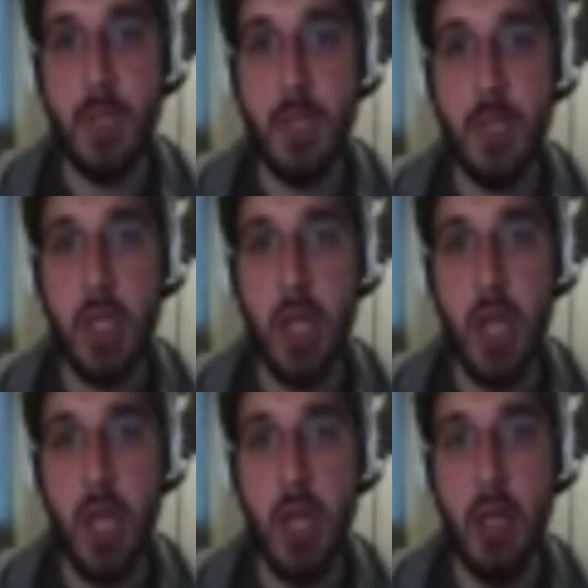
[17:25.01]
And,
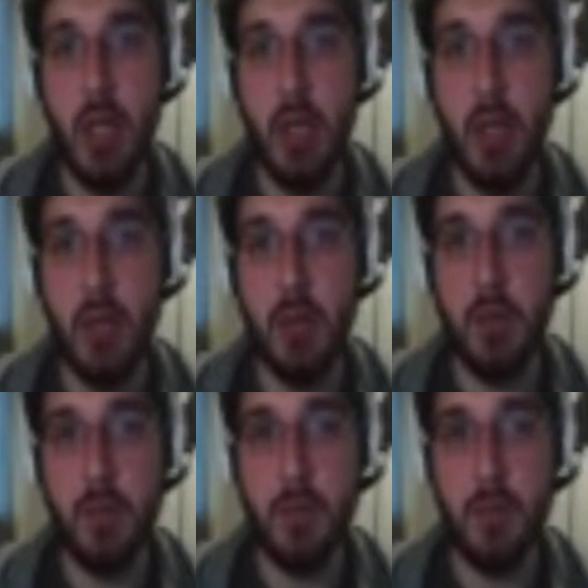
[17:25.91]
I
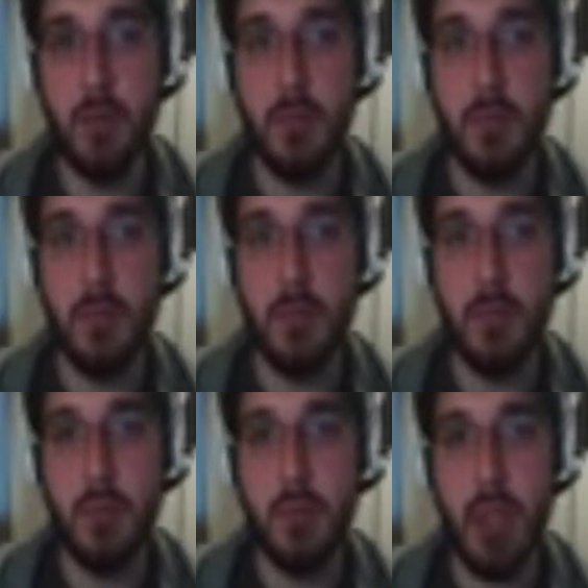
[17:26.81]

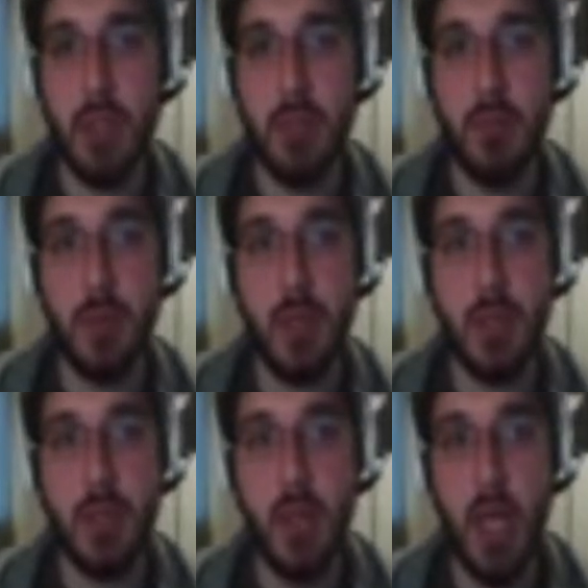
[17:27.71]
just realized
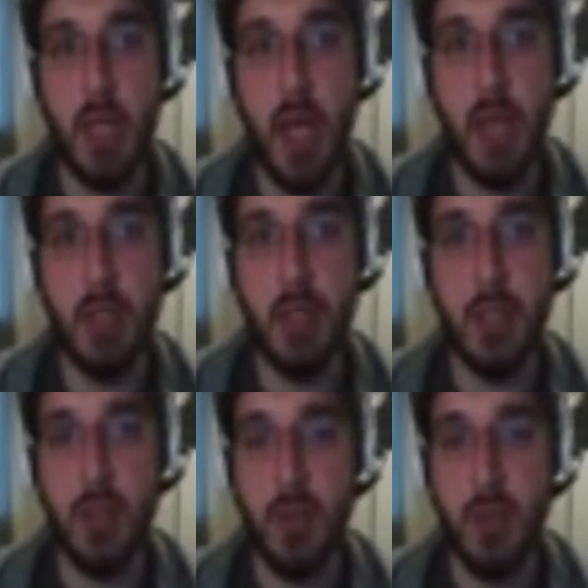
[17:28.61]
that ice does neutral
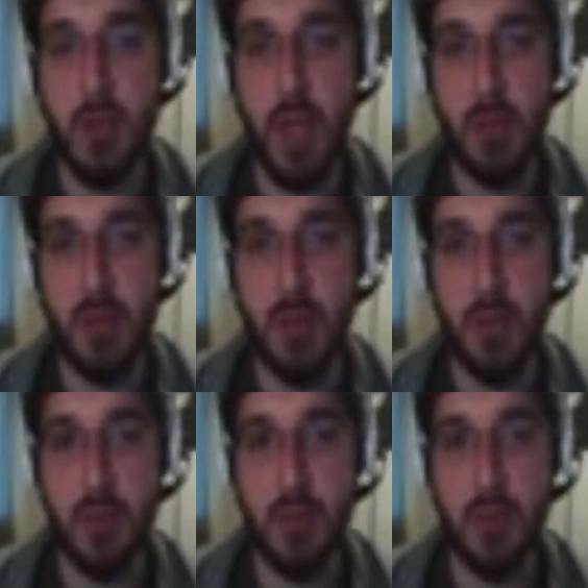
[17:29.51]
damage to Sapphira.